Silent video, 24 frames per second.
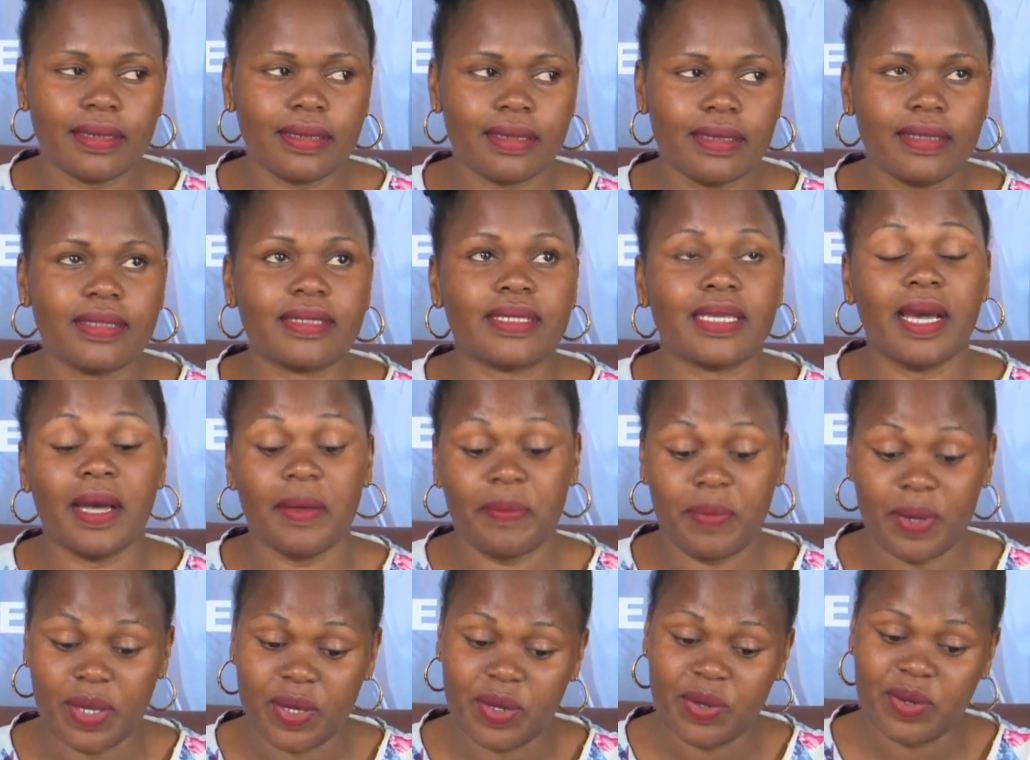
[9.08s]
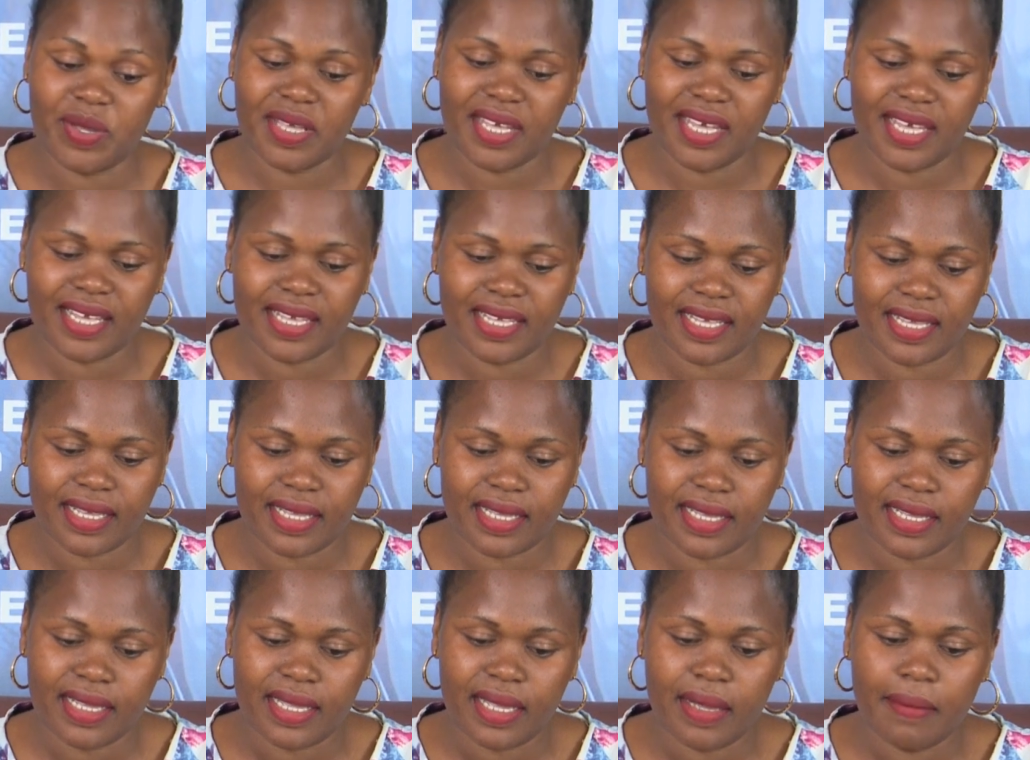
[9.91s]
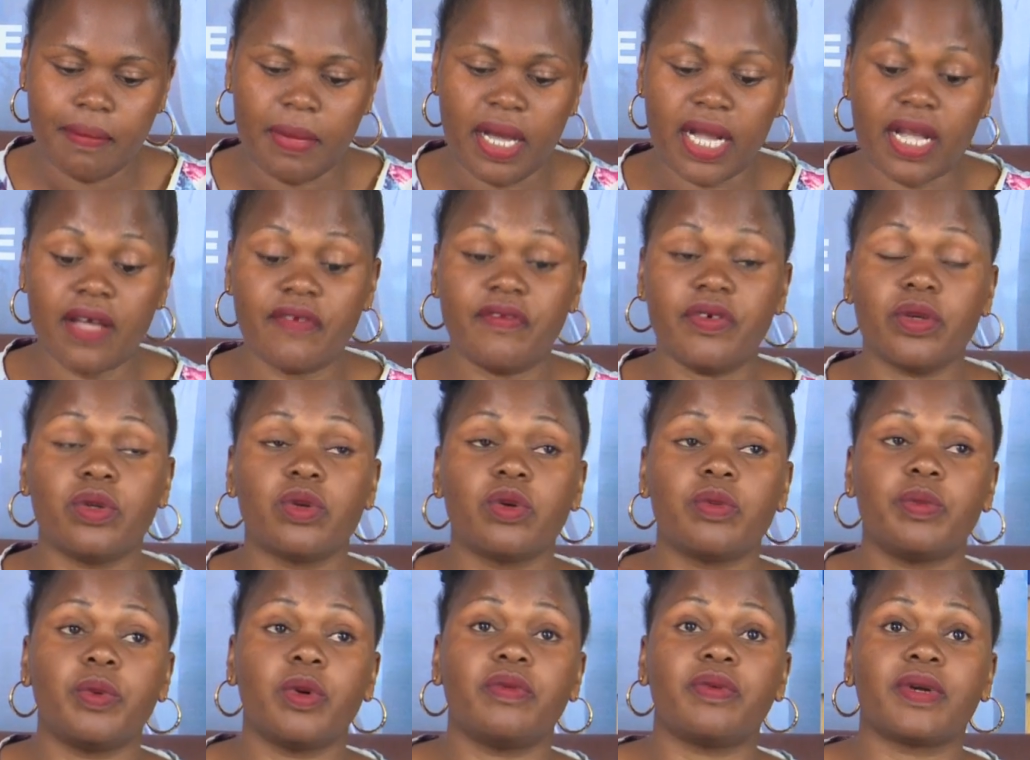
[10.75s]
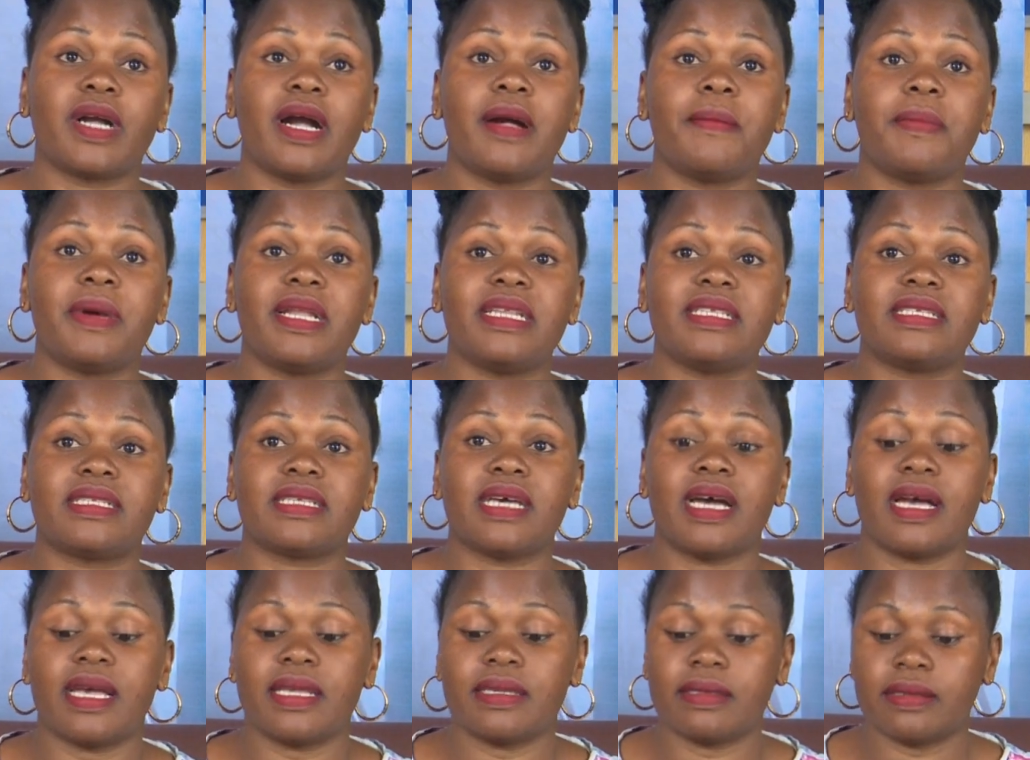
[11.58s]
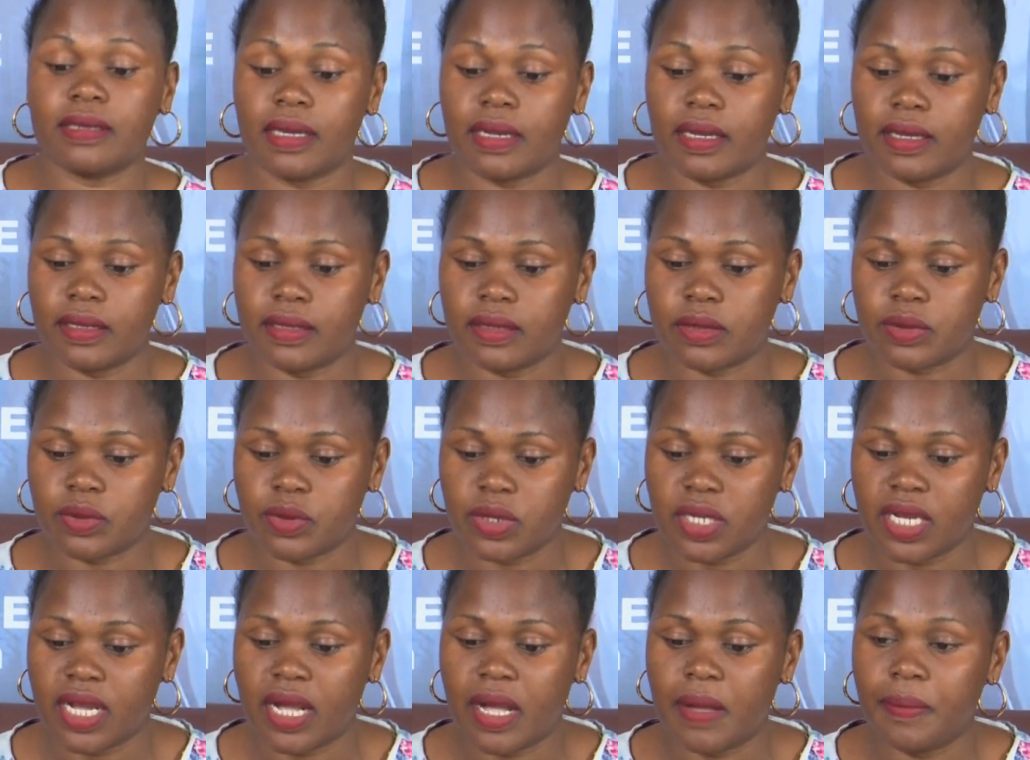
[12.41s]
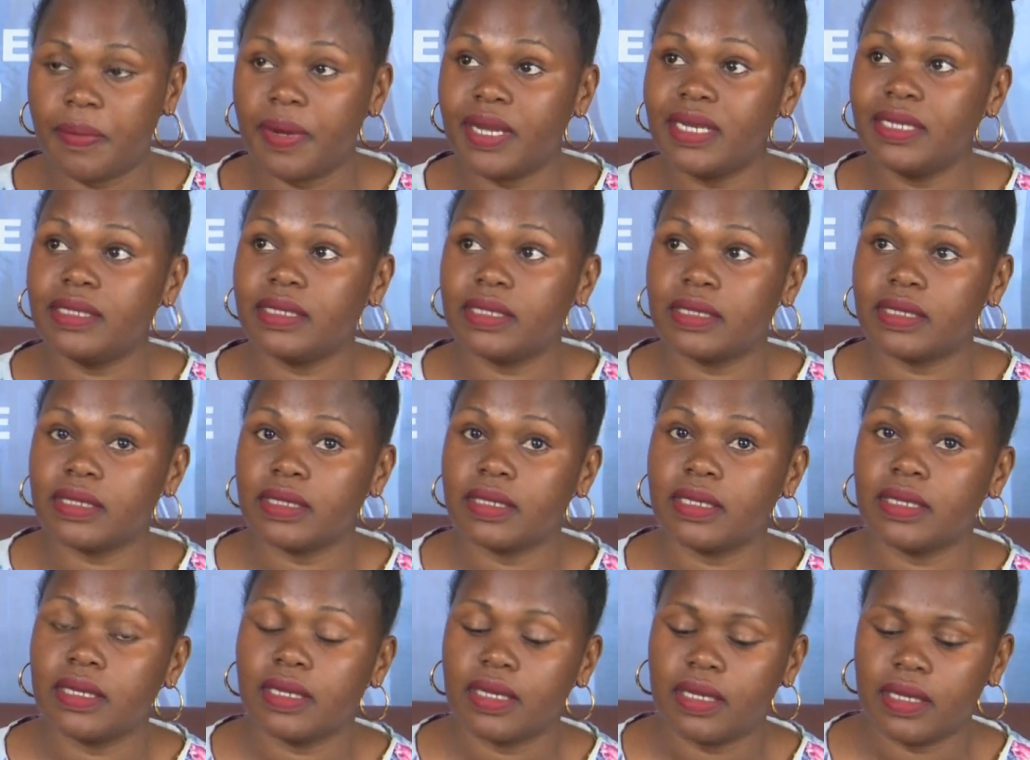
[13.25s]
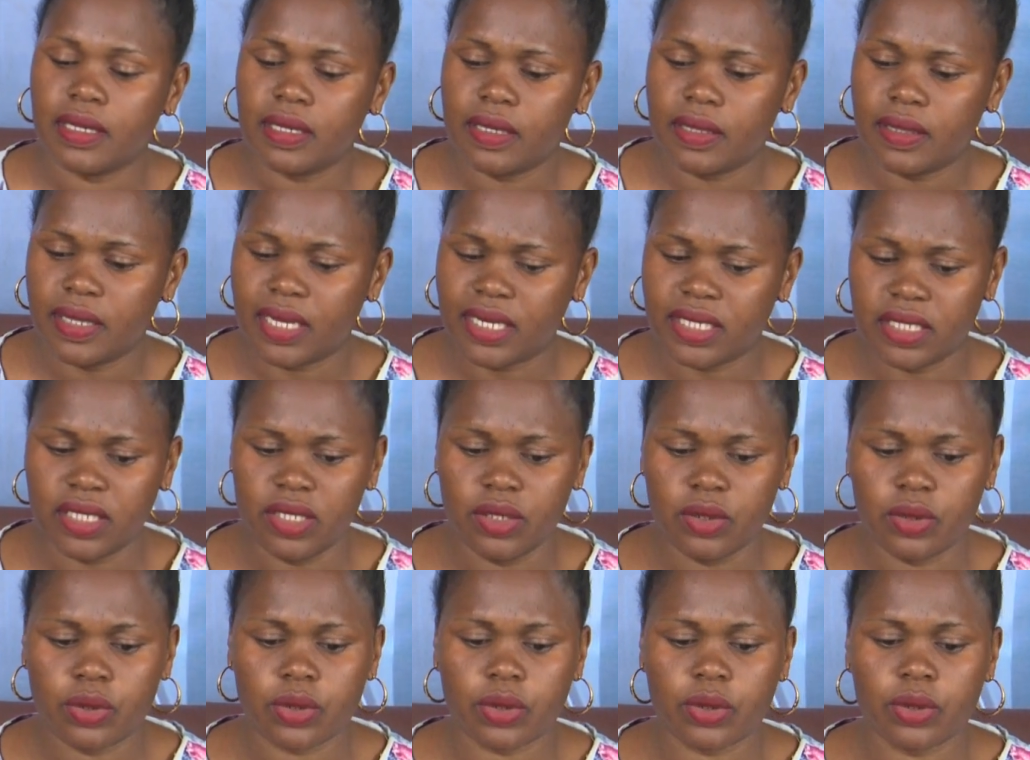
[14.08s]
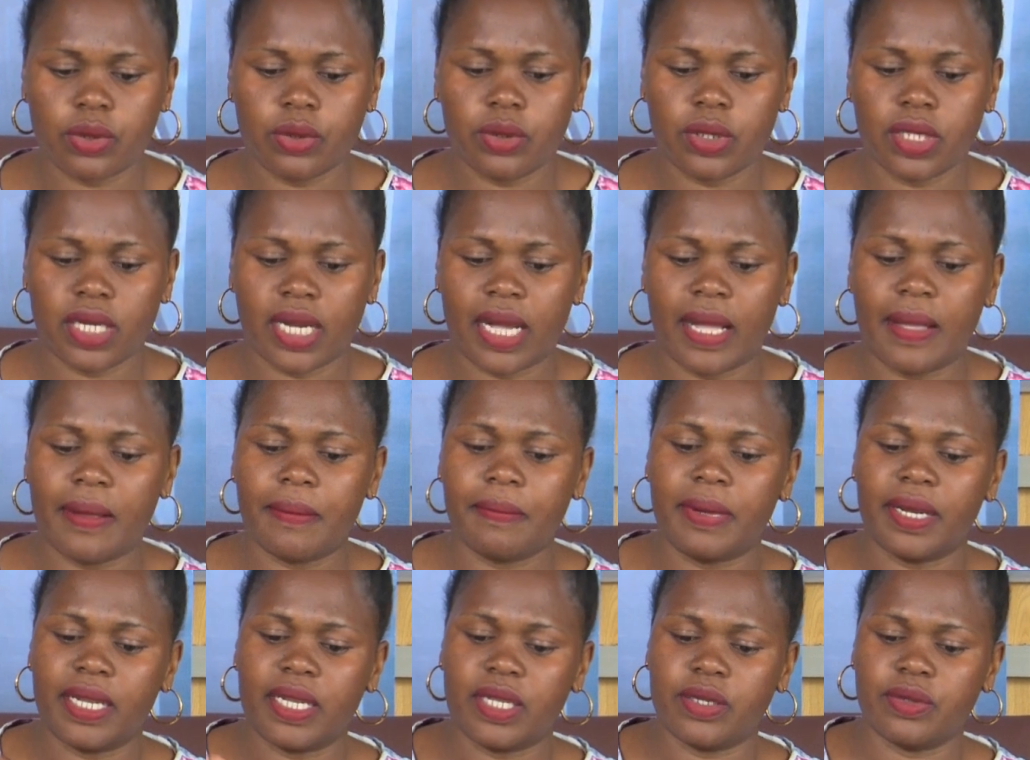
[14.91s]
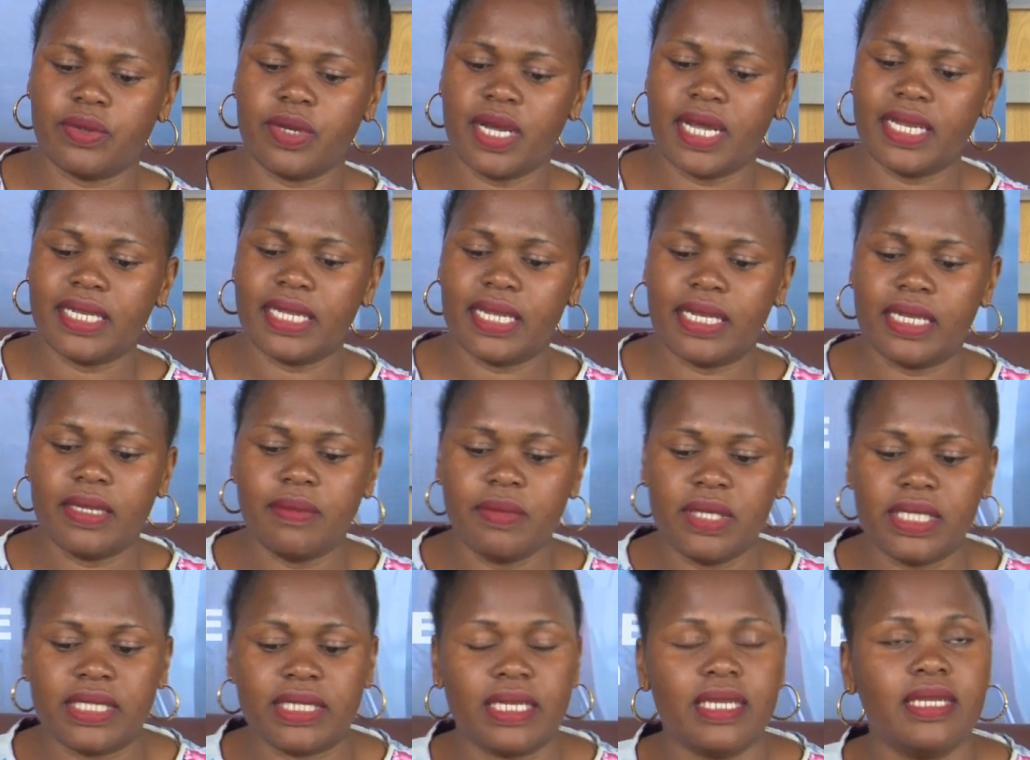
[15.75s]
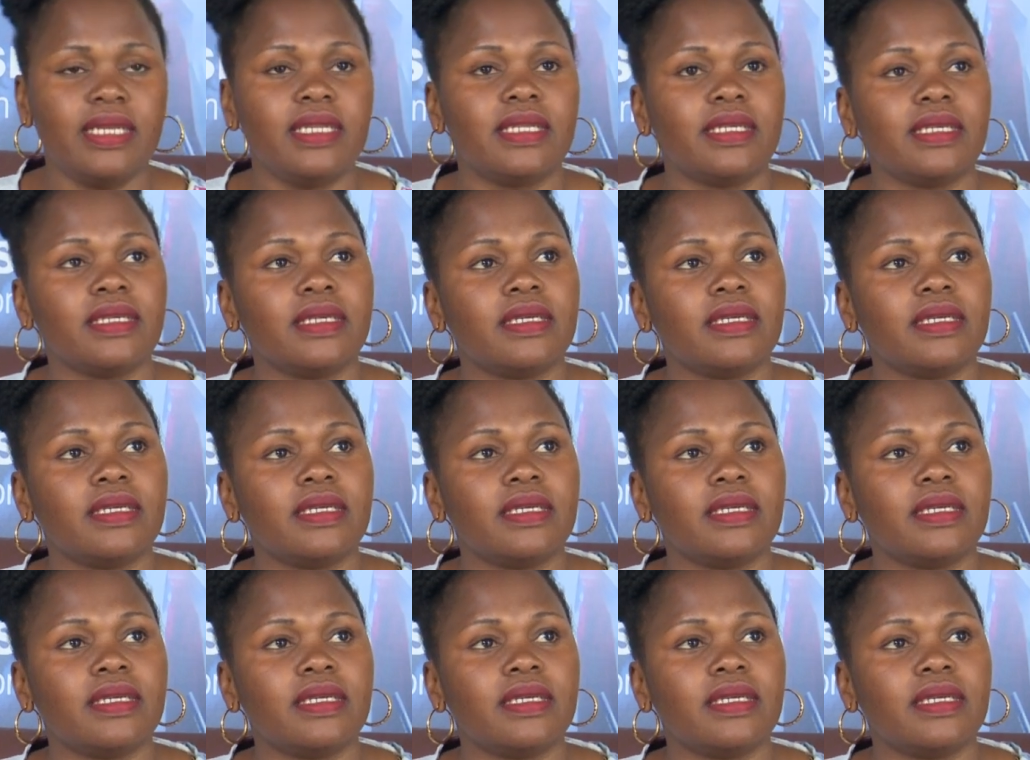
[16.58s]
It's a happy new year. Bangafi group of companies has three companies that include Company Uganda Limited,